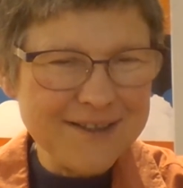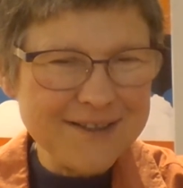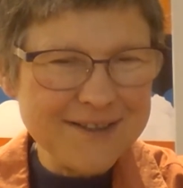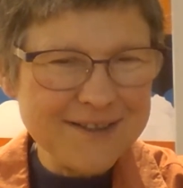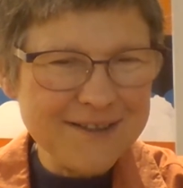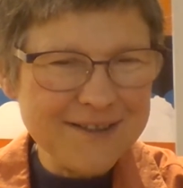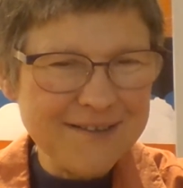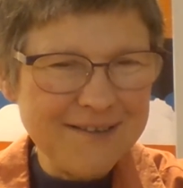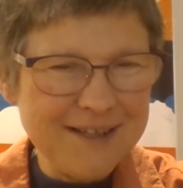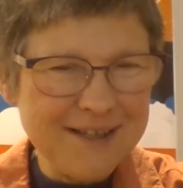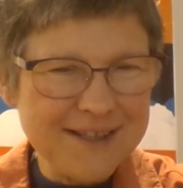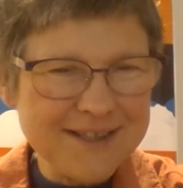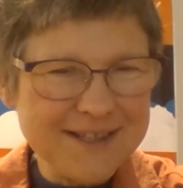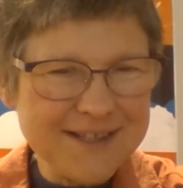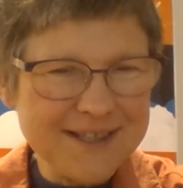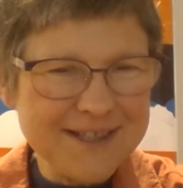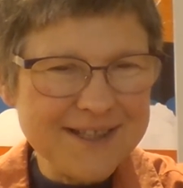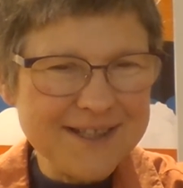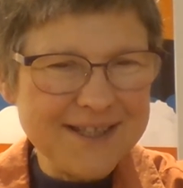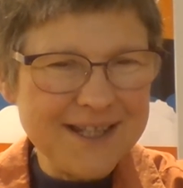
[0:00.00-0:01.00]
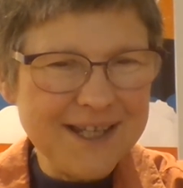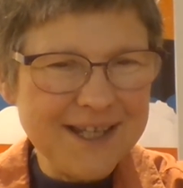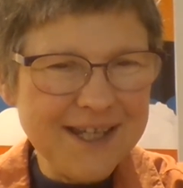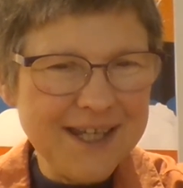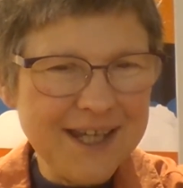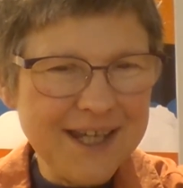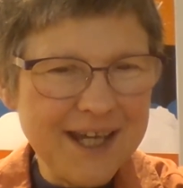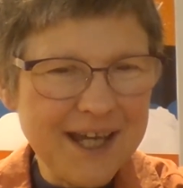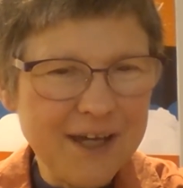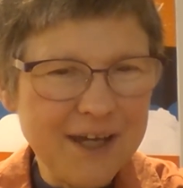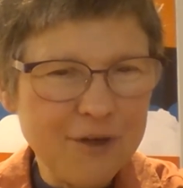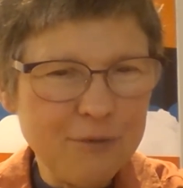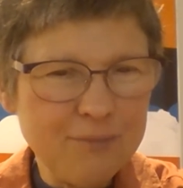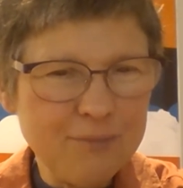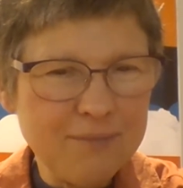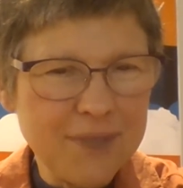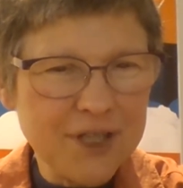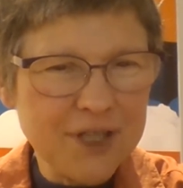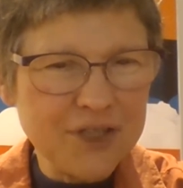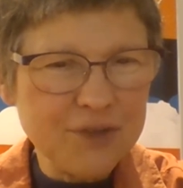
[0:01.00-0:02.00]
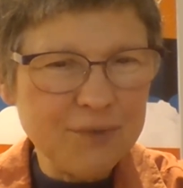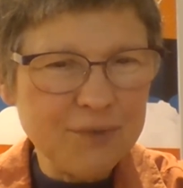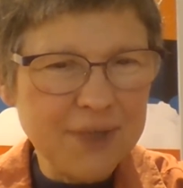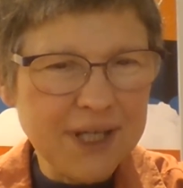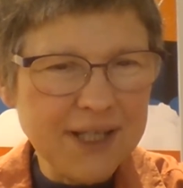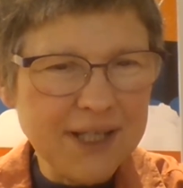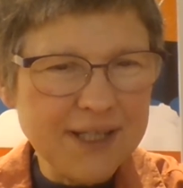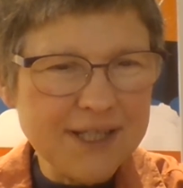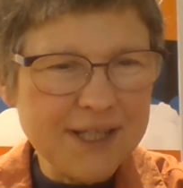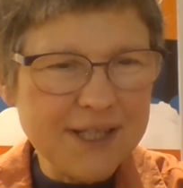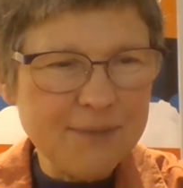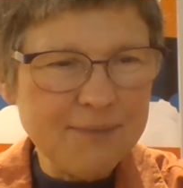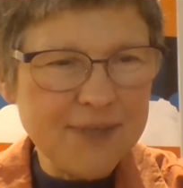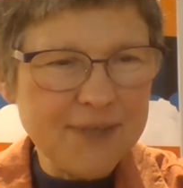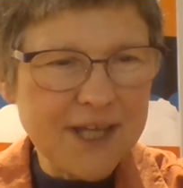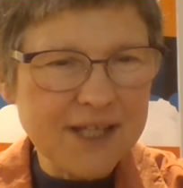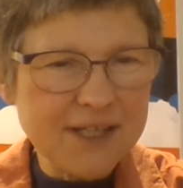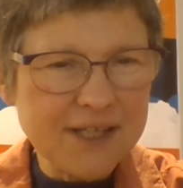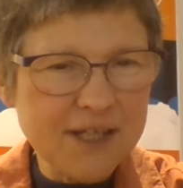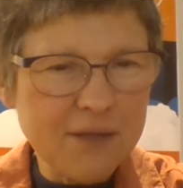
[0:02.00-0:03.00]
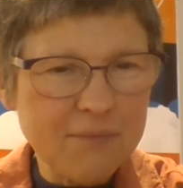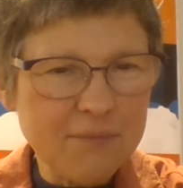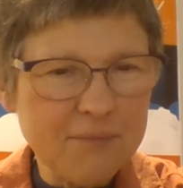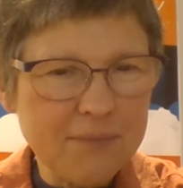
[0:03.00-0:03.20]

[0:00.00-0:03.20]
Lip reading: So let's just see how much we can tip that up.